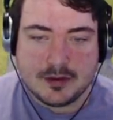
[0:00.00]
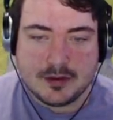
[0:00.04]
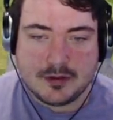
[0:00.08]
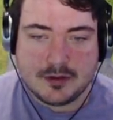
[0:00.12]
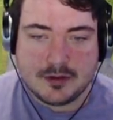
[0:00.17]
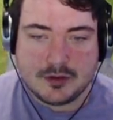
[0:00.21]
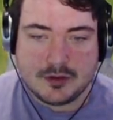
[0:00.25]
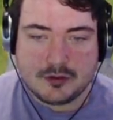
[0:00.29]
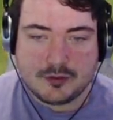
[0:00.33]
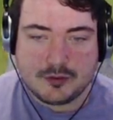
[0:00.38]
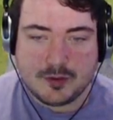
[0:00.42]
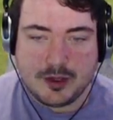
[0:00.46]

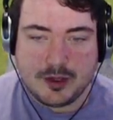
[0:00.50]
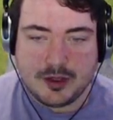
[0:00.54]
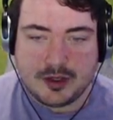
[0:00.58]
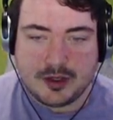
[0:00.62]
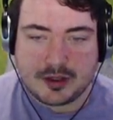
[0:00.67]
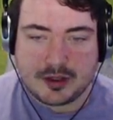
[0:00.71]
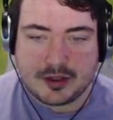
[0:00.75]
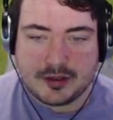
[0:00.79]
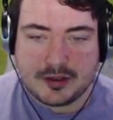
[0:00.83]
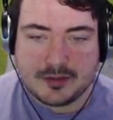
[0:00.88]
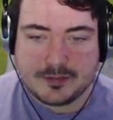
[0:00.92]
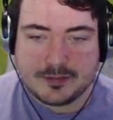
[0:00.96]
good
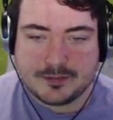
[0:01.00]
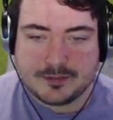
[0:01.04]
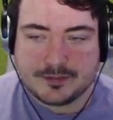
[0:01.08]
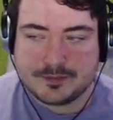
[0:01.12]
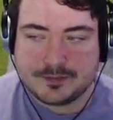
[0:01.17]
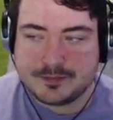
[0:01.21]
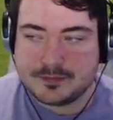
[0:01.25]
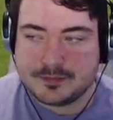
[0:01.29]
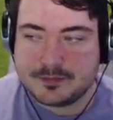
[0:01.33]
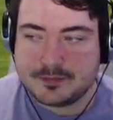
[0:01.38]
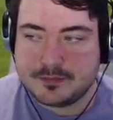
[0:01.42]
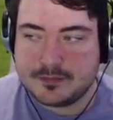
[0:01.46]
work.
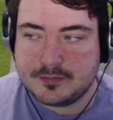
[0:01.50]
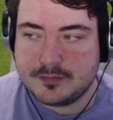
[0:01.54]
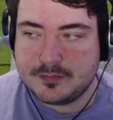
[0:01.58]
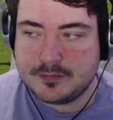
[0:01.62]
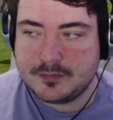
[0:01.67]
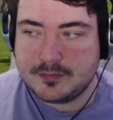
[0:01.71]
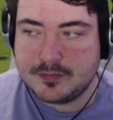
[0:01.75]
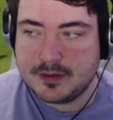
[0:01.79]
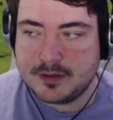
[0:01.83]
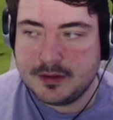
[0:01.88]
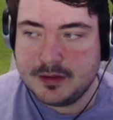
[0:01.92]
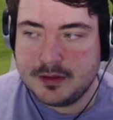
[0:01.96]

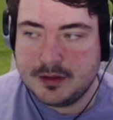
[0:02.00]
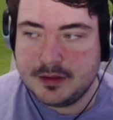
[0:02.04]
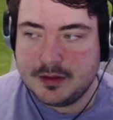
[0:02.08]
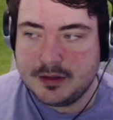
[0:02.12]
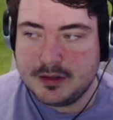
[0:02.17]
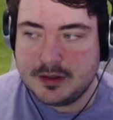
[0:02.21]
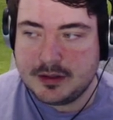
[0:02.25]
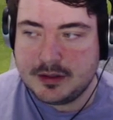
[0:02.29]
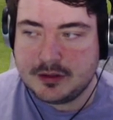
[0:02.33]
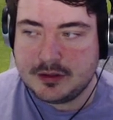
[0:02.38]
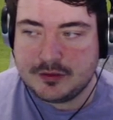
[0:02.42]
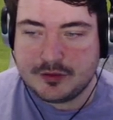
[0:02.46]

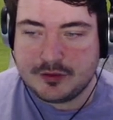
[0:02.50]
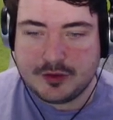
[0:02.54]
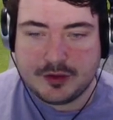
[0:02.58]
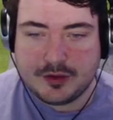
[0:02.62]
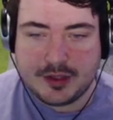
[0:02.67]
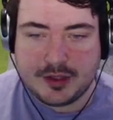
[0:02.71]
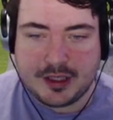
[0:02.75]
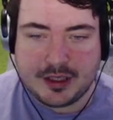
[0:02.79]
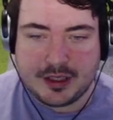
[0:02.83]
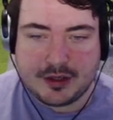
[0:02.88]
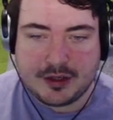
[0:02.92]
That's certainly a